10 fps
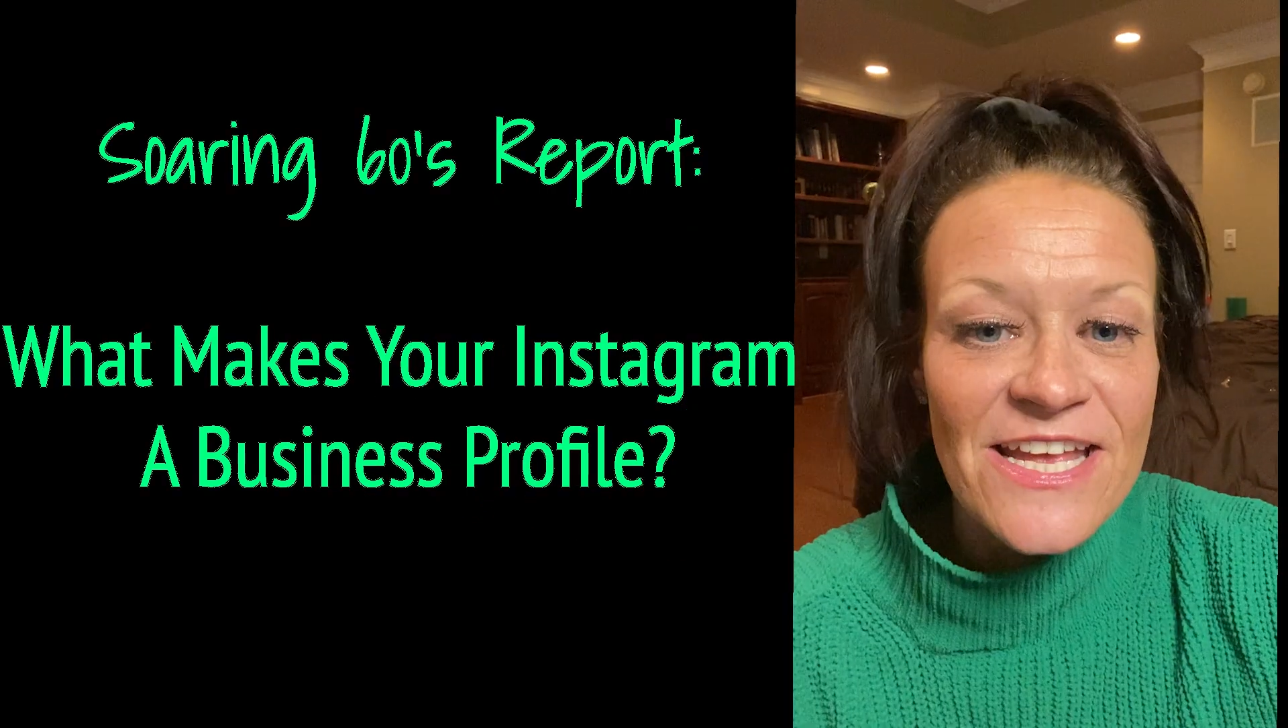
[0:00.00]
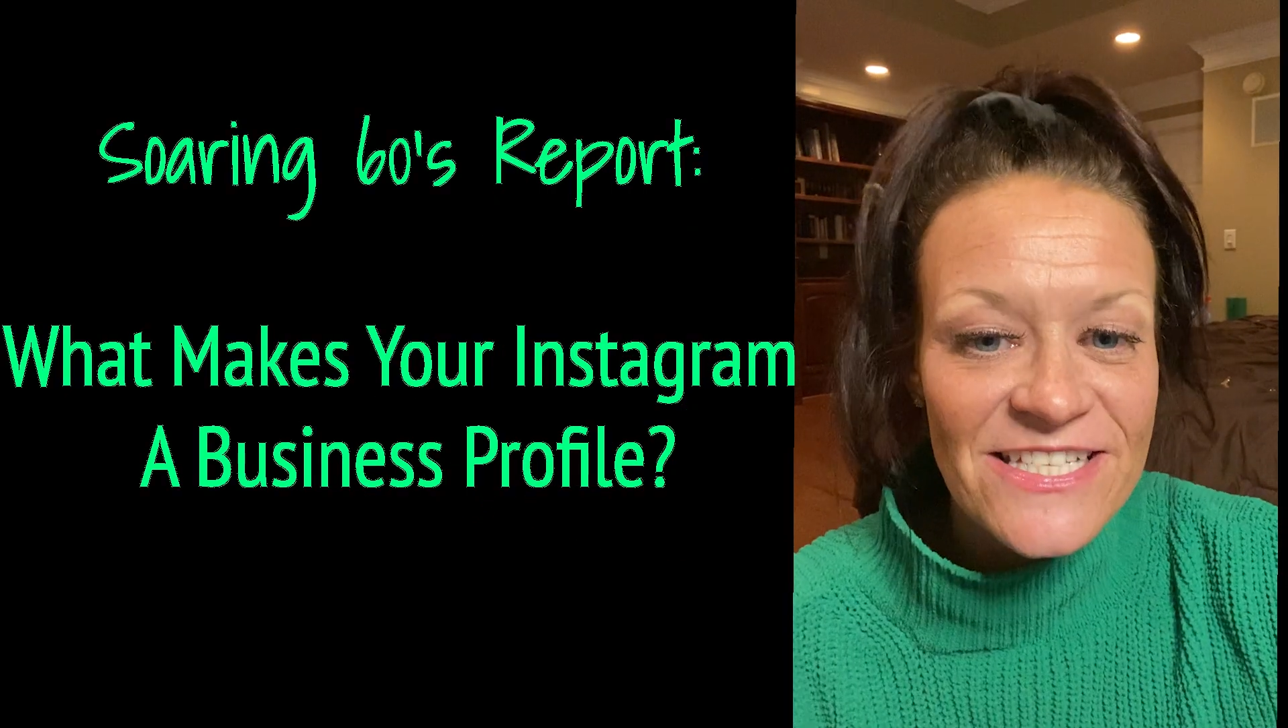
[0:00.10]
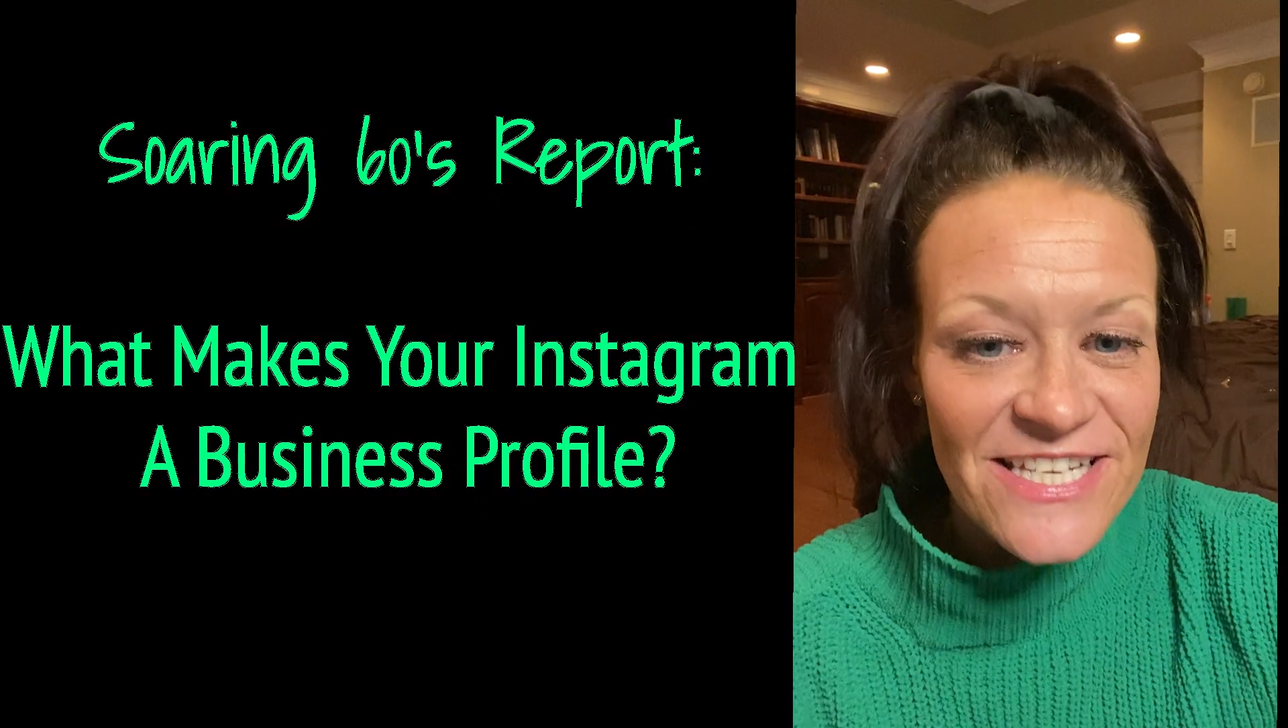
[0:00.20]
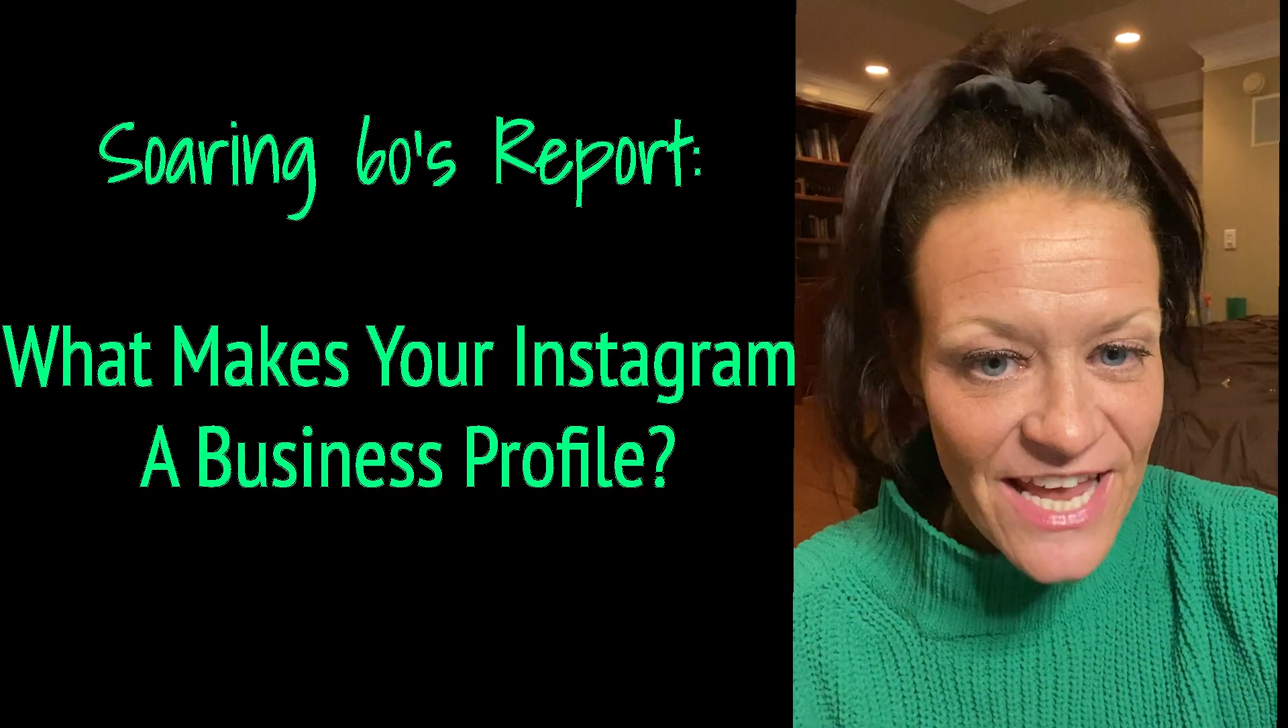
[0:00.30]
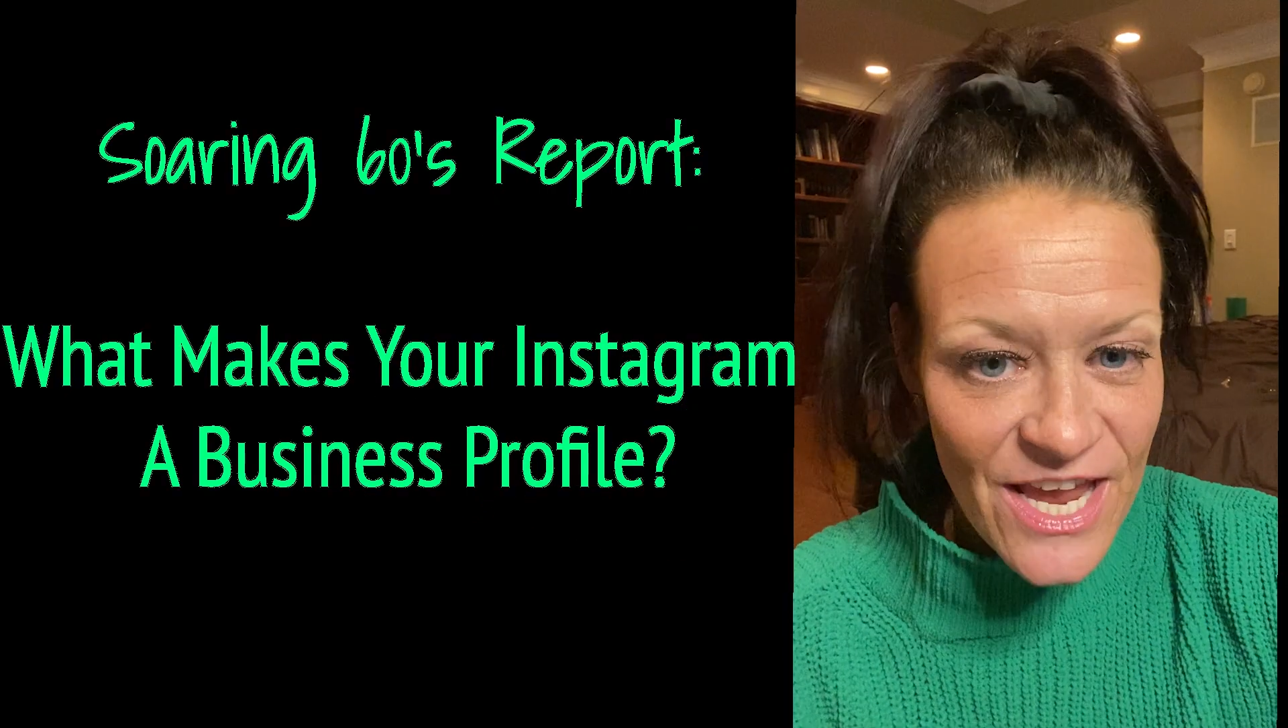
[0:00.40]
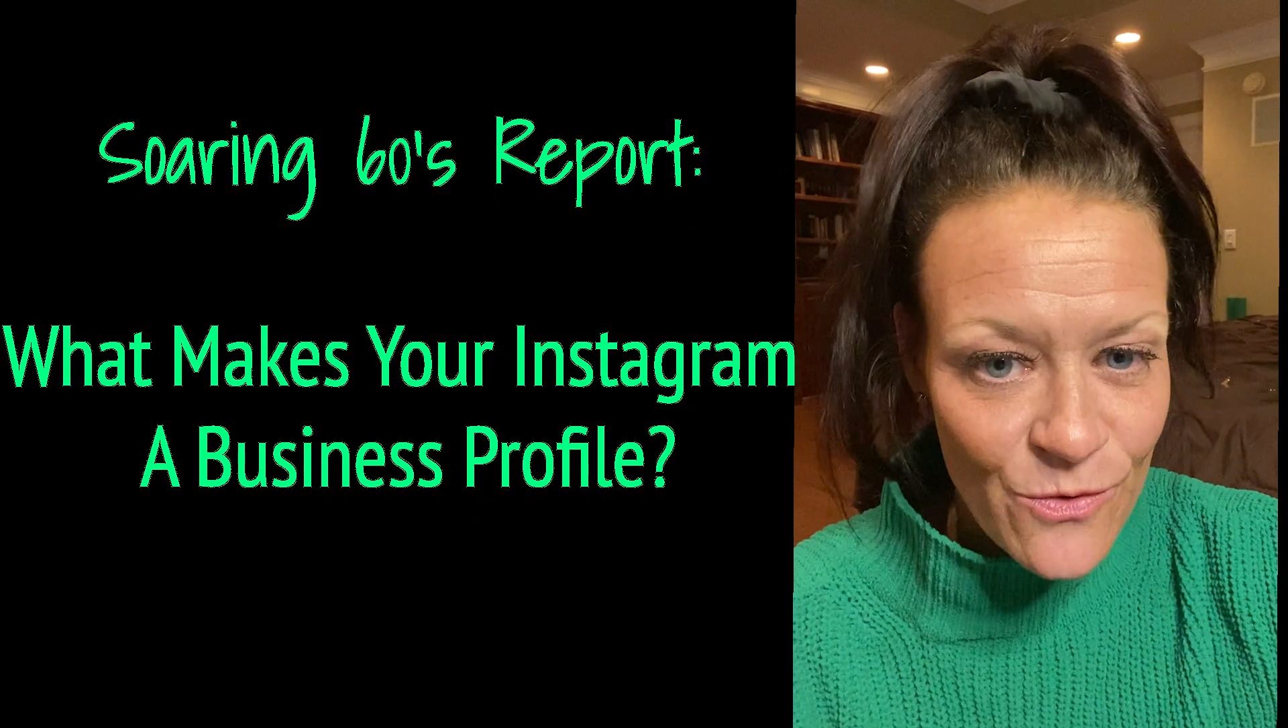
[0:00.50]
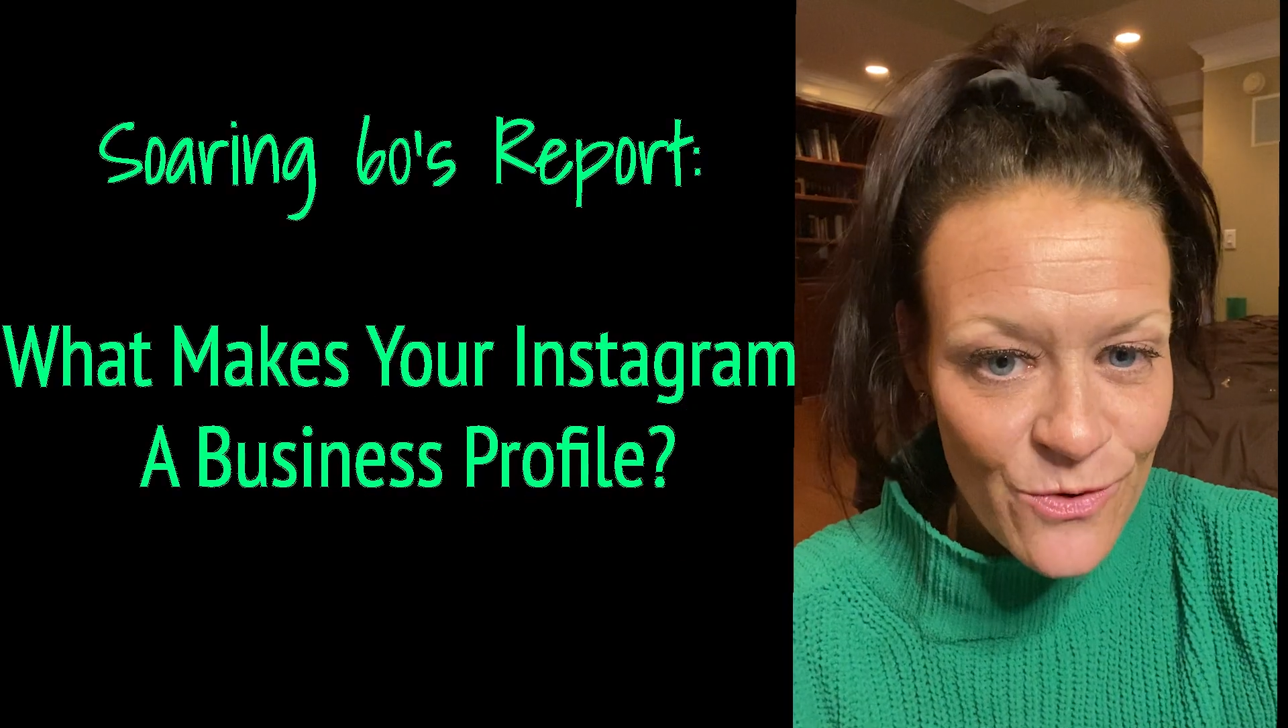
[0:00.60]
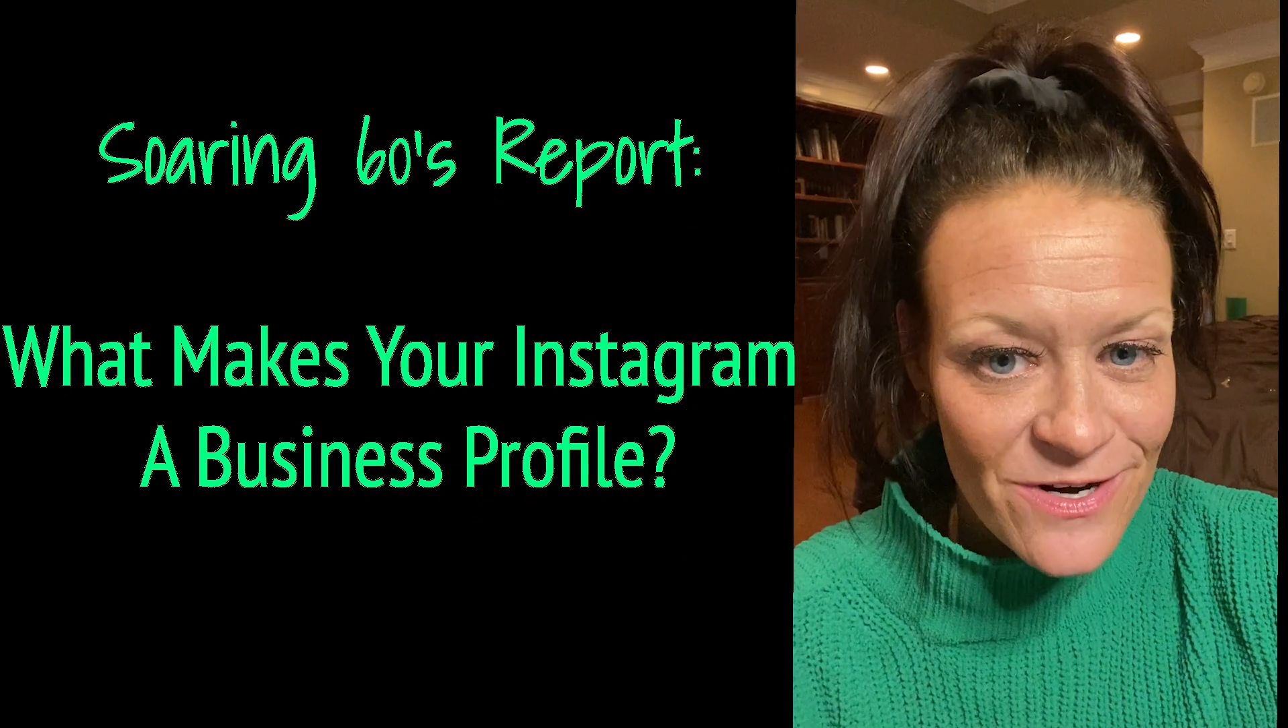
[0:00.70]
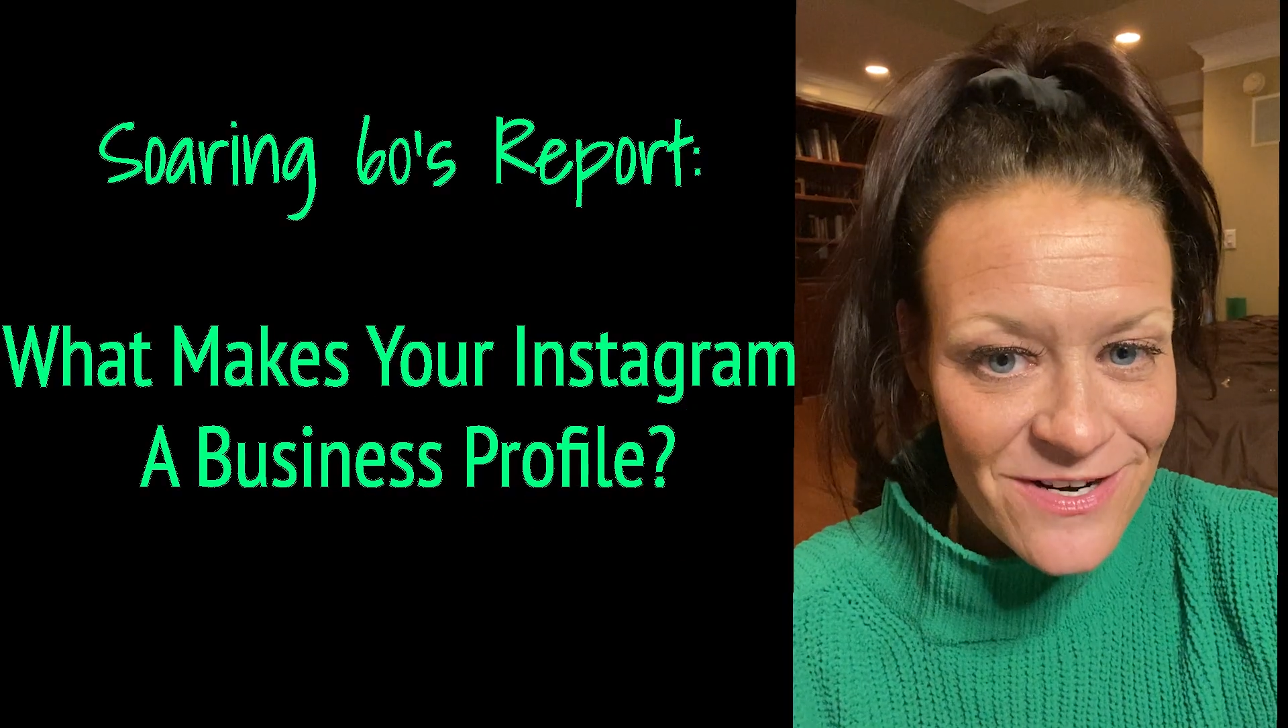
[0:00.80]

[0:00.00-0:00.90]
Today we're going